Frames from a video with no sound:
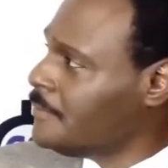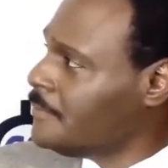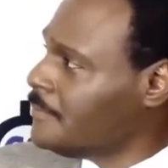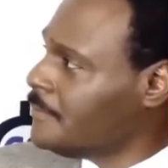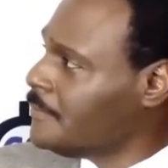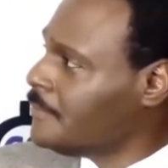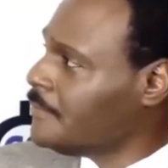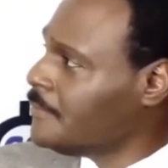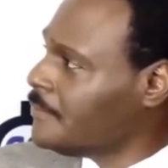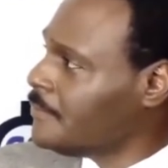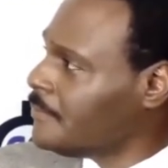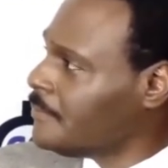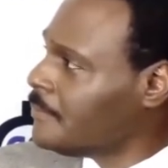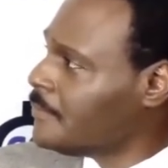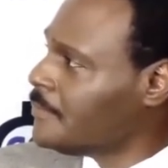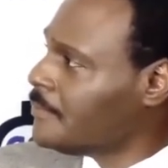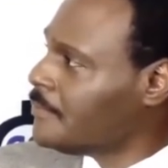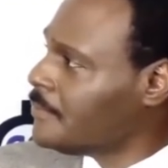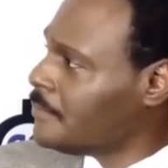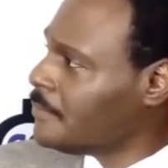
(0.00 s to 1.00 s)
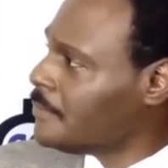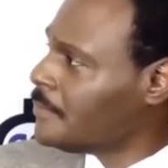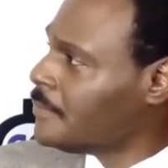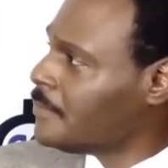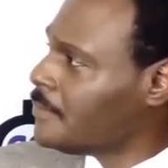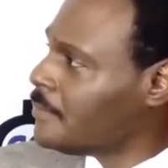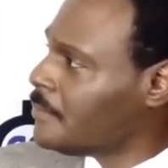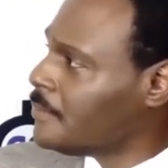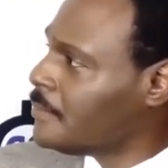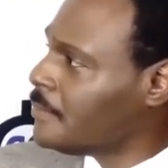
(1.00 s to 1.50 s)

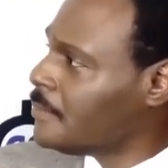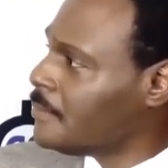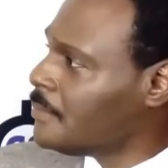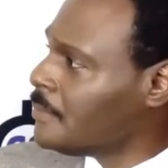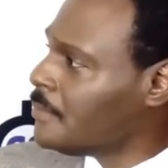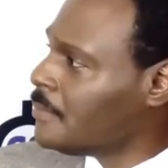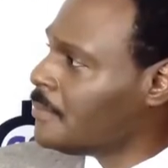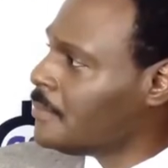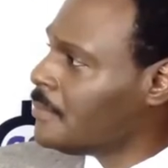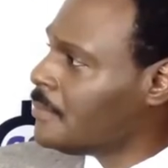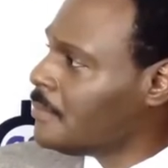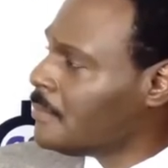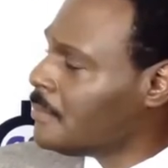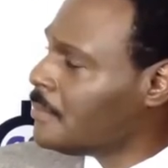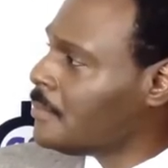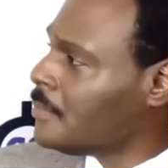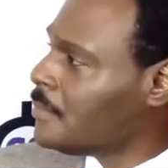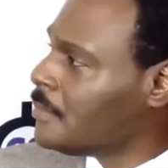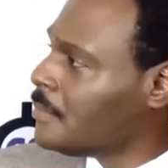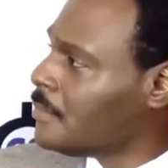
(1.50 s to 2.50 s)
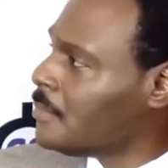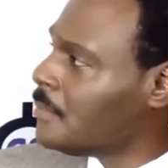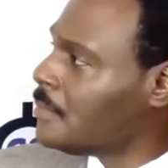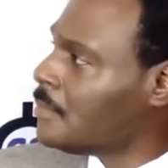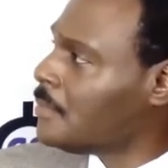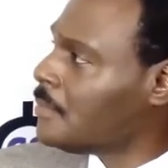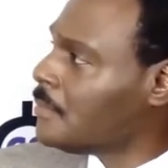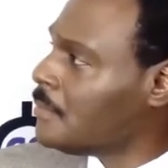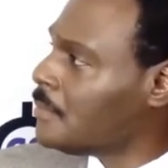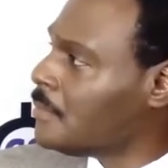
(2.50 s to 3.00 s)

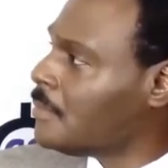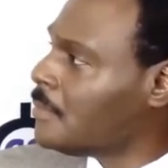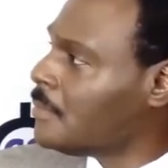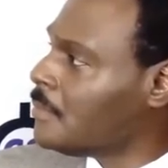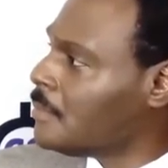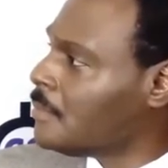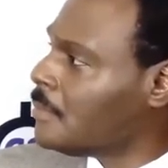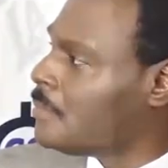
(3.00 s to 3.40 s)
[no speech]